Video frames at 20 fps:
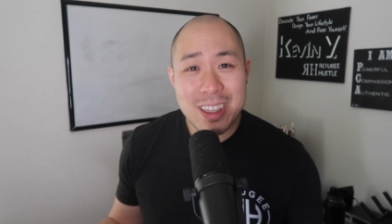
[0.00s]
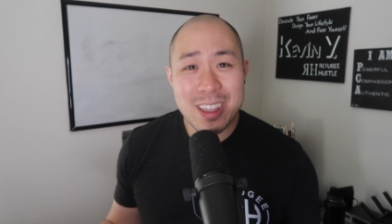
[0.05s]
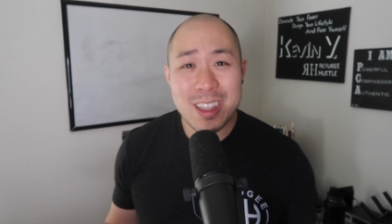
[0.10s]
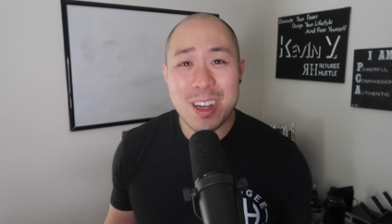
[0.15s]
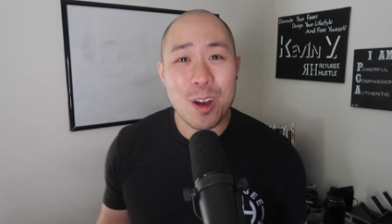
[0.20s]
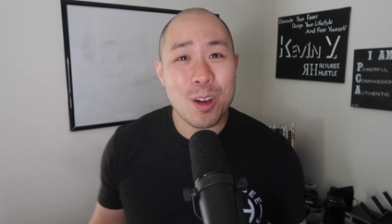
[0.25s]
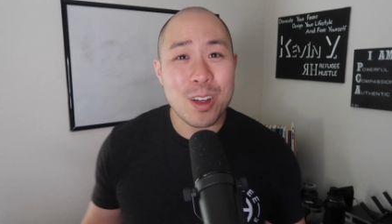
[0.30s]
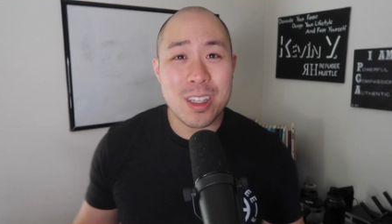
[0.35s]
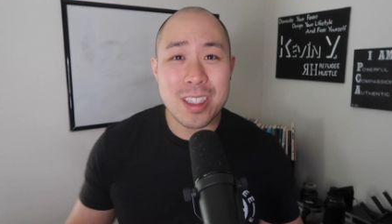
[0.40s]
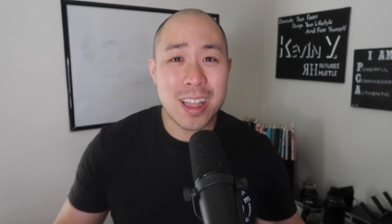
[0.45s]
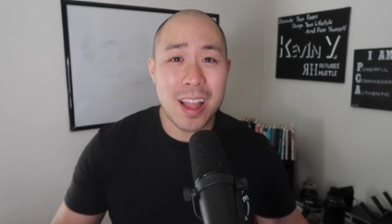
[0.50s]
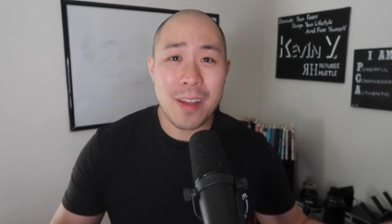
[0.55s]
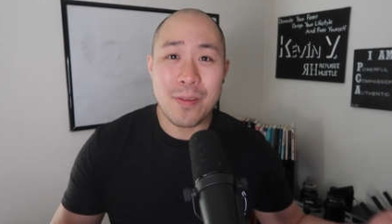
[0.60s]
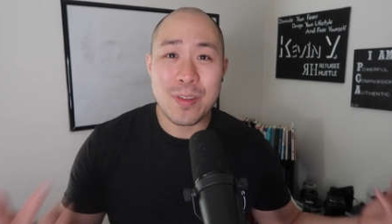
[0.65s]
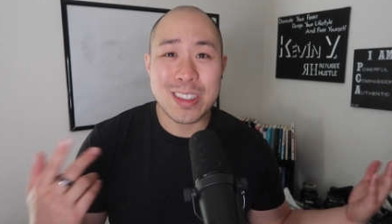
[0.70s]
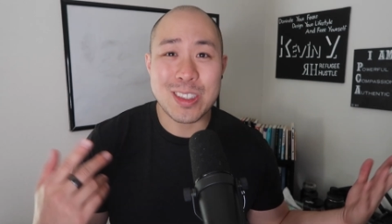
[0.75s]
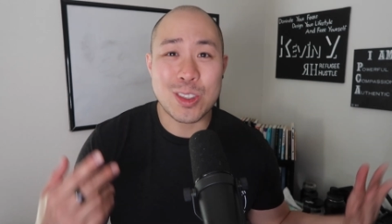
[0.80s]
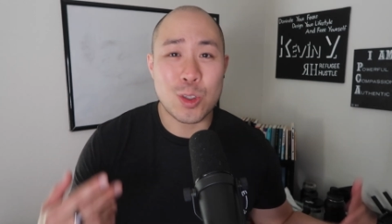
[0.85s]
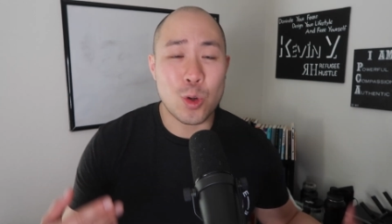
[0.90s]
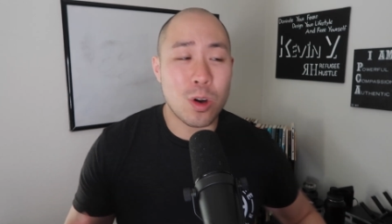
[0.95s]
he
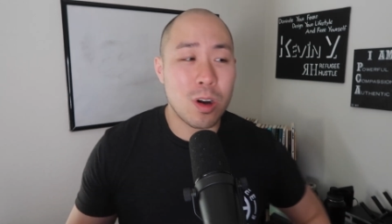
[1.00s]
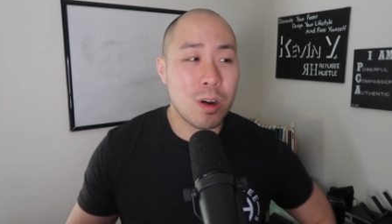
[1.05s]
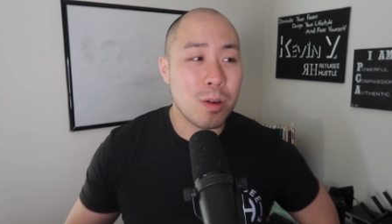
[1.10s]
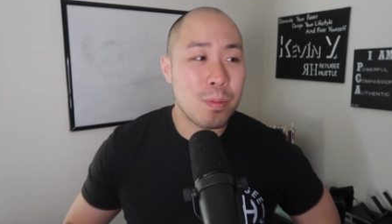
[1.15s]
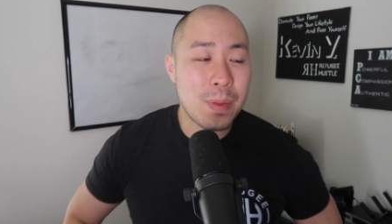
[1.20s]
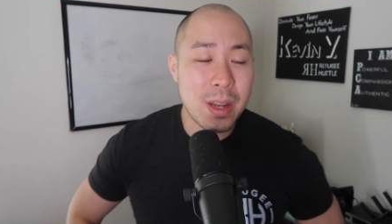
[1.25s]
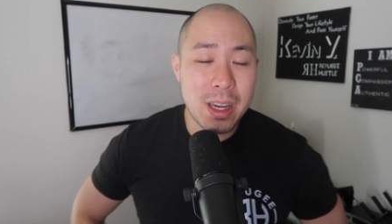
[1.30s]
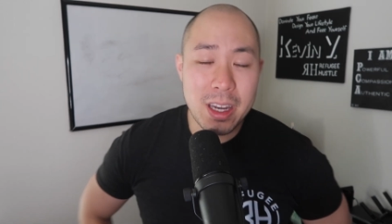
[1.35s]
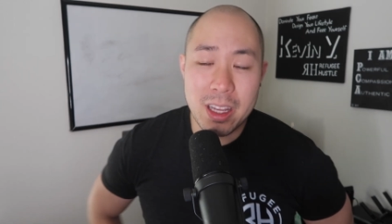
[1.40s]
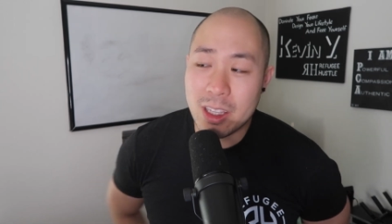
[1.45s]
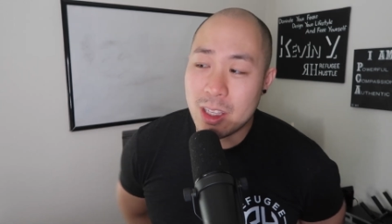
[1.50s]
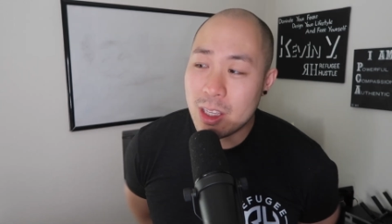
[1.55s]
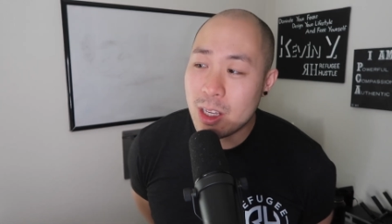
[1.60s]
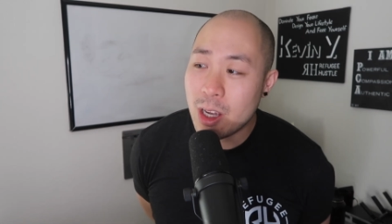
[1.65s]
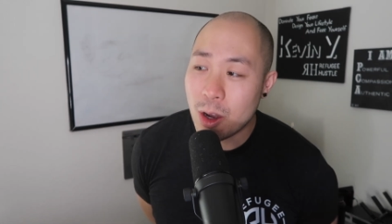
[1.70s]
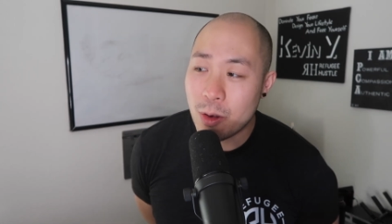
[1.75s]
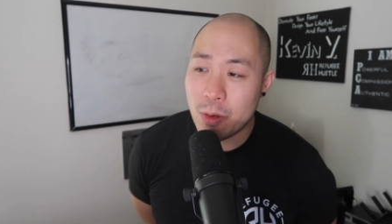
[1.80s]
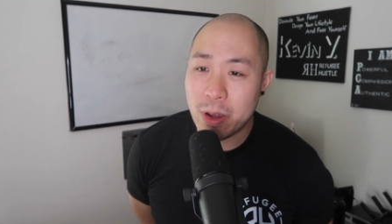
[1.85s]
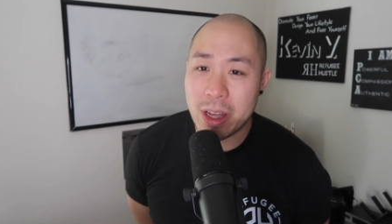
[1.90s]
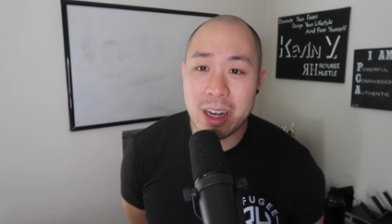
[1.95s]
left his door open, and
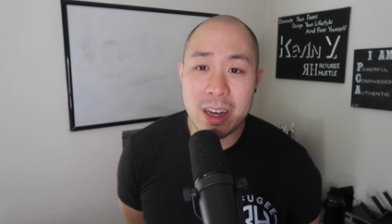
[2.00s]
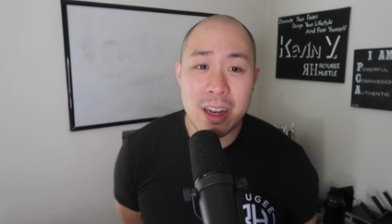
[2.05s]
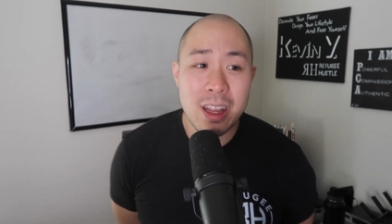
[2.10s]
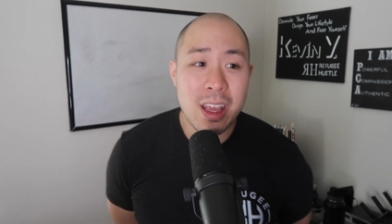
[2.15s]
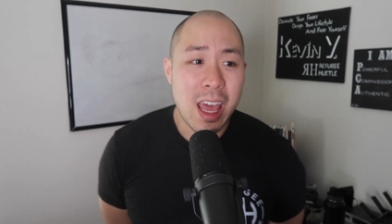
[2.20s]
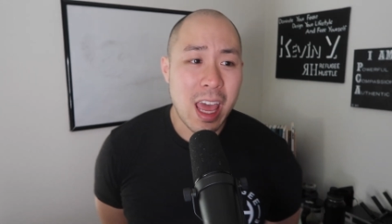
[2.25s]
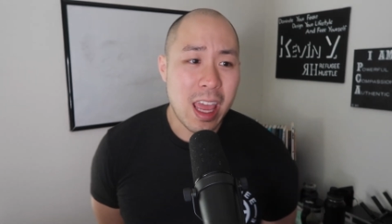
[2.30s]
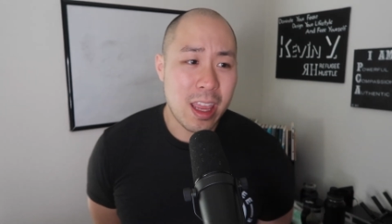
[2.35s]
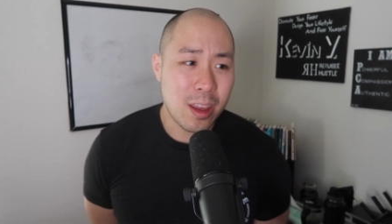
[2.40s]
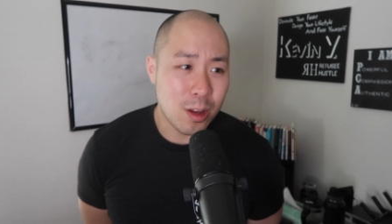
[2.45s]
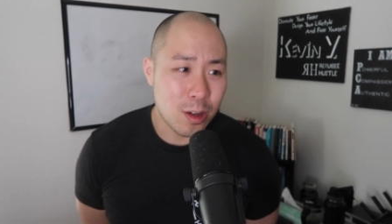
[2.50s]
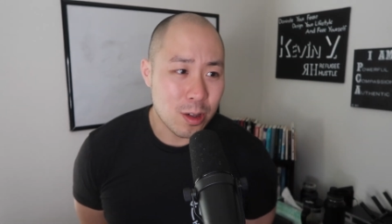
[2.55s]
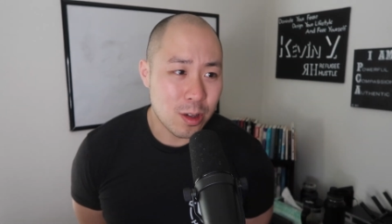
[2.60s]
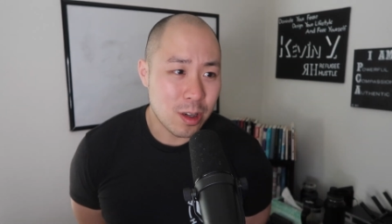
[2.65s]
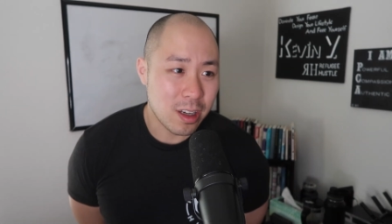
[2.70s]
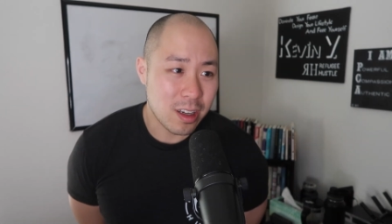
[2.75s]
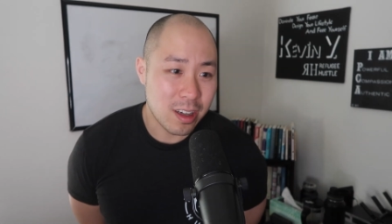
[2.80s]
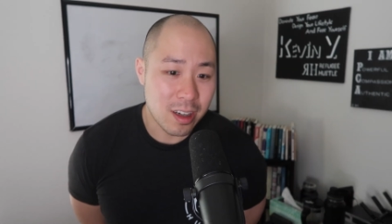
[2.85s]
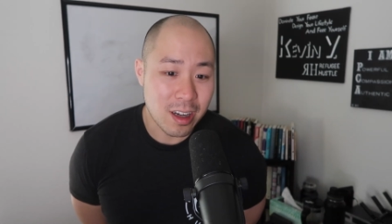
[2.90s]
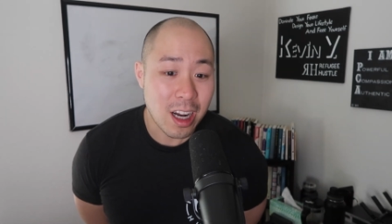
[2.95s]
you go in and
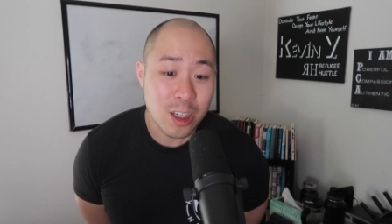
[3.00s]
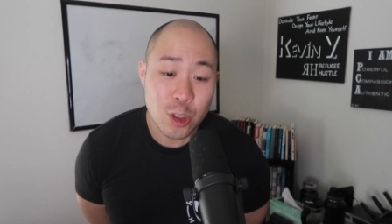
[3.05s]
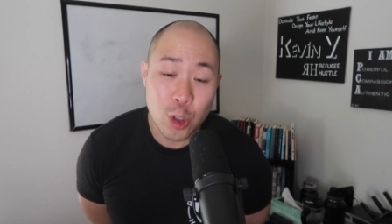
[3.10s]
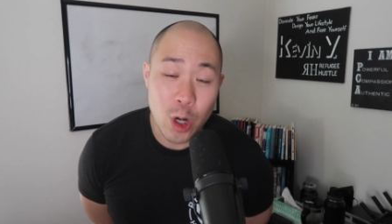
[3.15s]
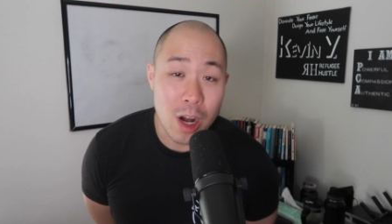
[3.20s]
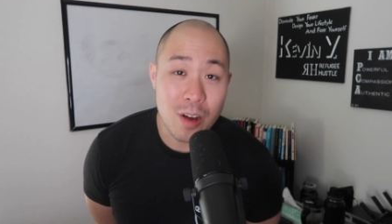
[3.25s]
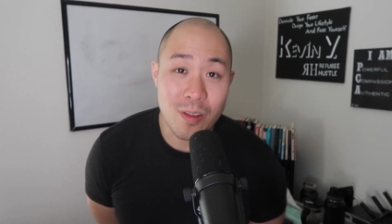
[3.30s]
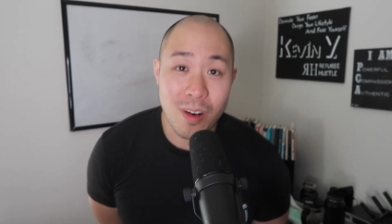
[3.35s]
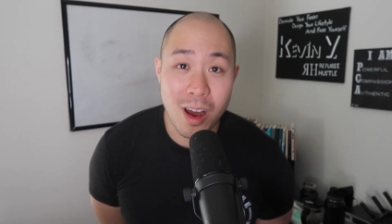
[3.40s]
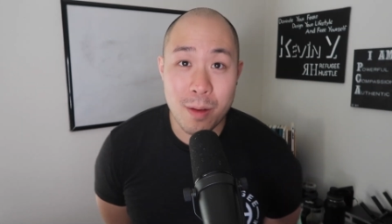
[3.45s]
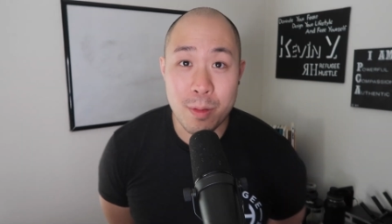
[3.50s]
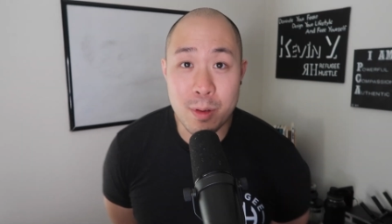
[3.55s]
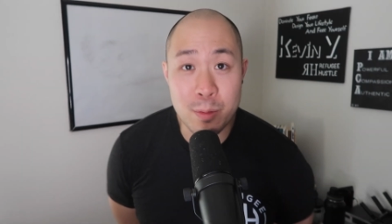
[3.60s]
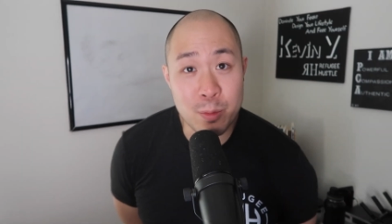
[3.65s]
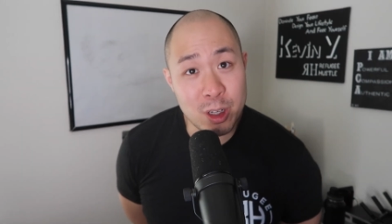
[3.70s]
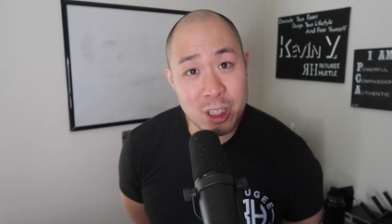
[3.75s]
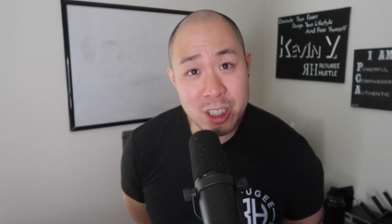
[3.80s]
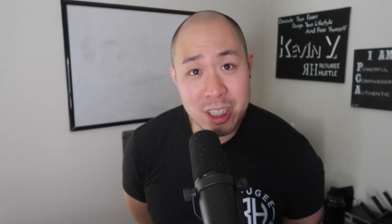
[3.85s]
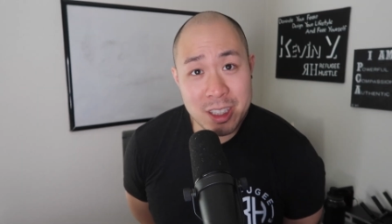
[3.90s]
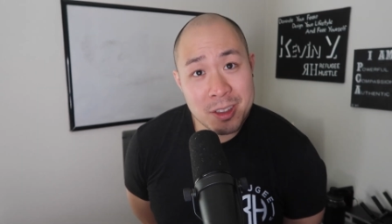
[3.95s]
you're not trying to rob
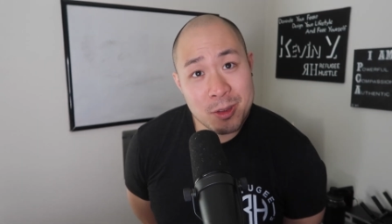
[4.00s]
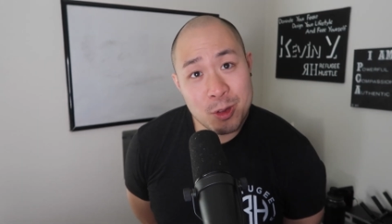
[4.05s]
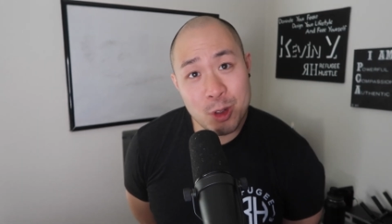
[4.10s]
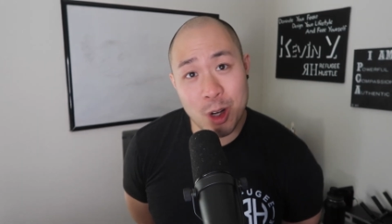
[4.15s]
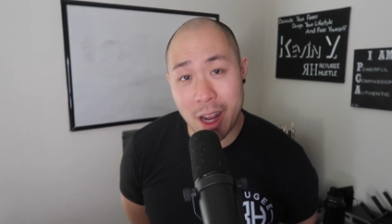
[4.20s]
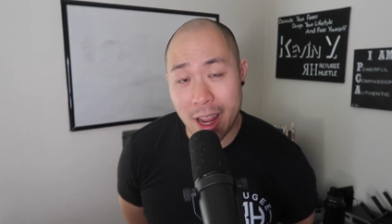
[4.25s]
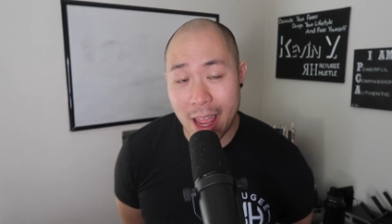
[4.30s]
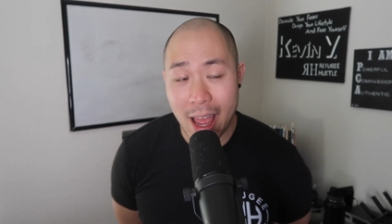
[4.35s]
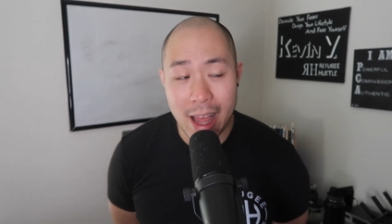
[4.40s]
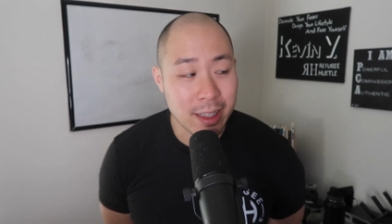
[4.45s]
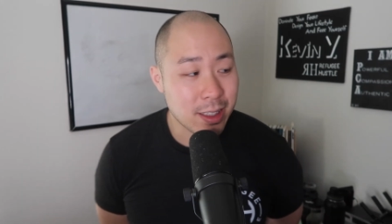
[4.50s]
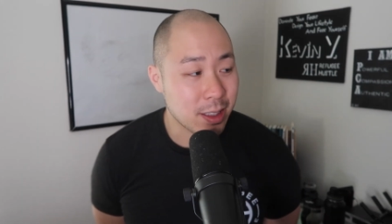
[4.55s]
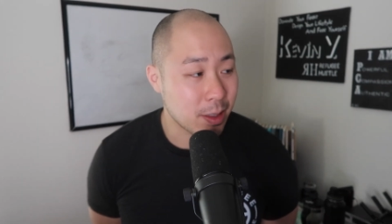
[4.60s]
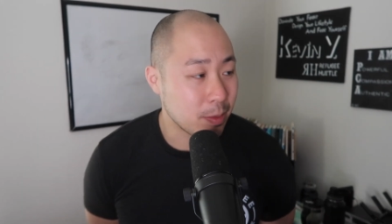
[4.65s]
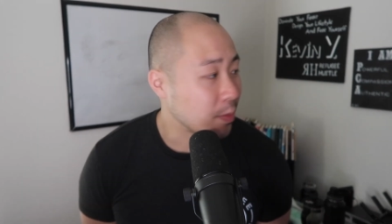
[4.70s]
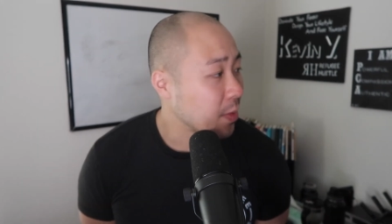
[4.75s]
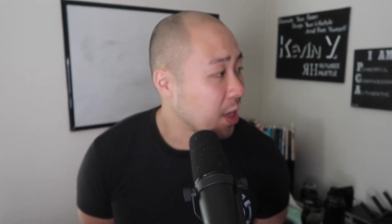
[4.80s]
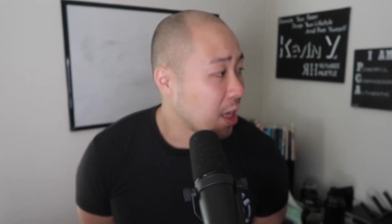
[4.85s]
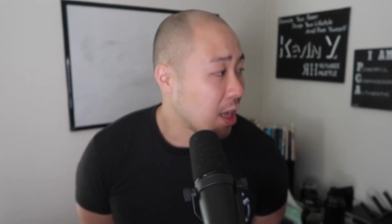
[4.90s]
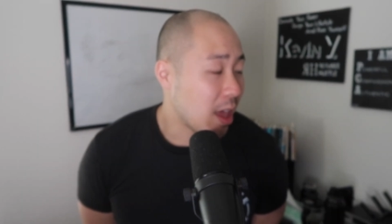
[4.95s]
him. You're just trying to ask
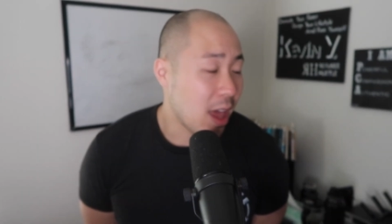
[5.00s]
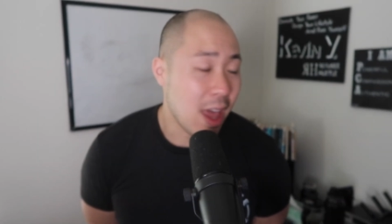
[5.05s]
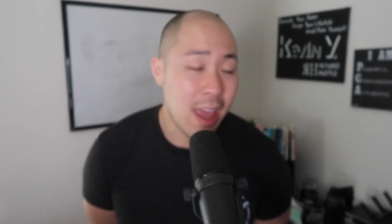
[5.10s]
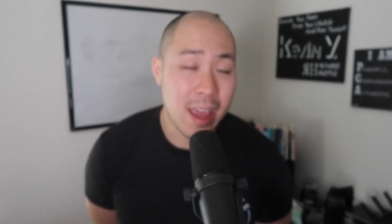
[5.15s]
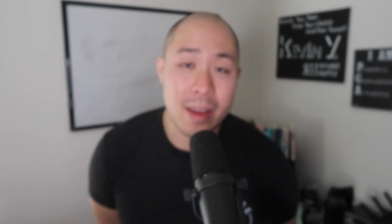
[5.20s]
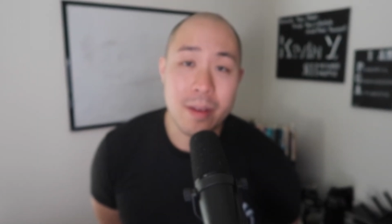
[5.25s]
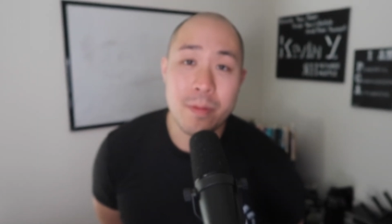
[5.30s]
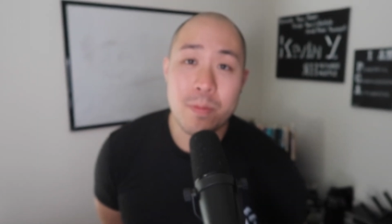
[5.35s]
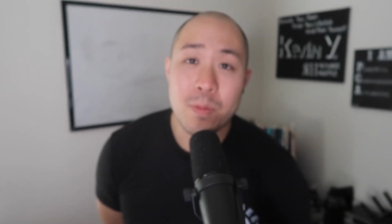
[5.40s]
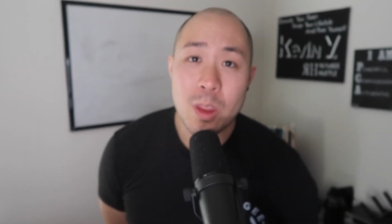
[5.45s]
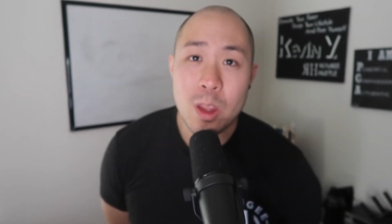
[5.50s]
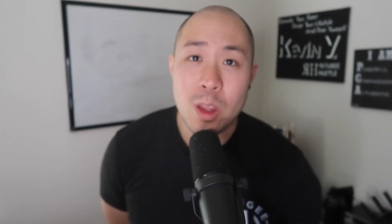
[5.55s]
him, hey,